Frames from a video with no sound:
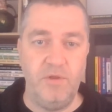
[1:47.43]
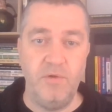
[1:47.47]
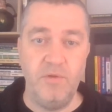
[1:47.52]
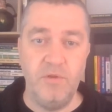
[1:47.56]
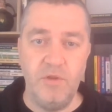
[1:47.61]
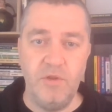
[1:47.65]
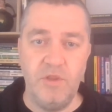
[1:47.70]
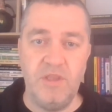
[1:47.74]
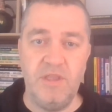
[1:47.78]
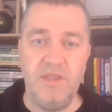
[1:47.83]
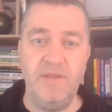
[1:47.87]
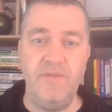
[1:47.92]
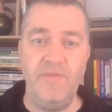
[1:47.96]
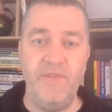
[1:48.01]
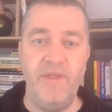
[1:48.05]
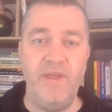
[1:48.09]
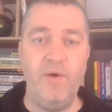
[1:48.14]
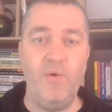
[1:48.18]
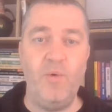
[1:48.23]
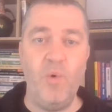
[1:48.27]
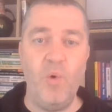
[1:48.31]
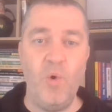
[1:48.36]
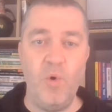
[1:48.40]
Could you sit
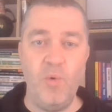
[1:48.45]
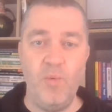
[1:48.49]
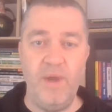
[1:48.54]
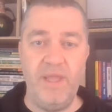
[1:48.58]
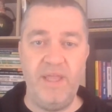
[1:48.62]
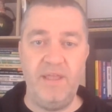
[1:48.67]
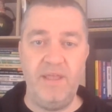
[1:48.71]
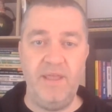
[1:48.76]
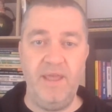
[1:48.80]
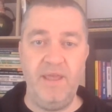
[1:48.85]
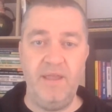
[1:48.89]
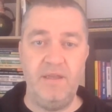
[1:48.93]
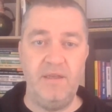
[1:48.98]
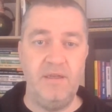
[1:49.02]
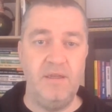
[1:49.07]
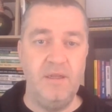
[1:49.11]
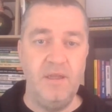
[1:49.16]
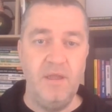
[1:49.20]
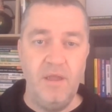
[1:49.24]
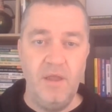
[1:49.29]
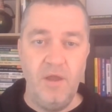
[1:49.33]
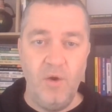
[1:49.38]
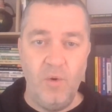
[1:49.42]
there all weekend
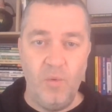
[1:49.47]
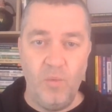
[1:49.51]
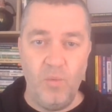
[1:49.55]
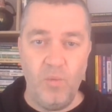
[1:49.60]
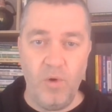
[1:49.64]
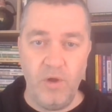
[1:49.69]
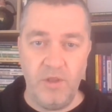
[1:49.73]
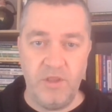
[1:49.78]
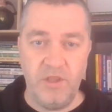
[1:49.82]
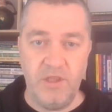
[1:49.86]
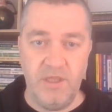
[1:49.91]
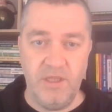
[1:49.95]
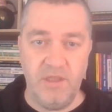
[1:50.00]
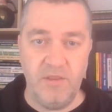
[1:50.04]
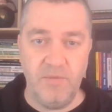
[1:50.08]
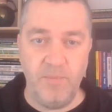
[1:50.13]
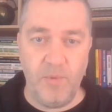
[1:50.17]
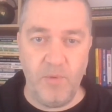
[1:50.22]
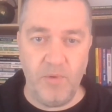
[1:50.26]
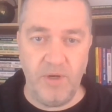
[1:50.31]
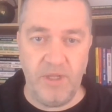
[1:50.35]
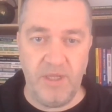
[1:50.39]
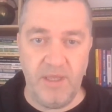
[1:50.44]
watching a
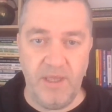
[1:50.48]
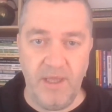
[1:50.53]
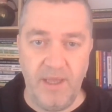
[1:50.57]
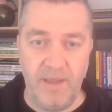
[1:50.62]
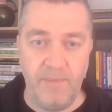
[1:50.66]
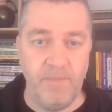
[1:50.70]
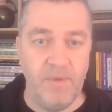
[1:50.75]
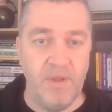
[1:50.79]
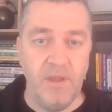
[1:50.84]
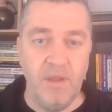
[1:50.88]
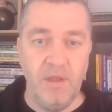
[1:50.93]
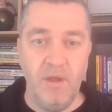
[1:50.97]
sporting game?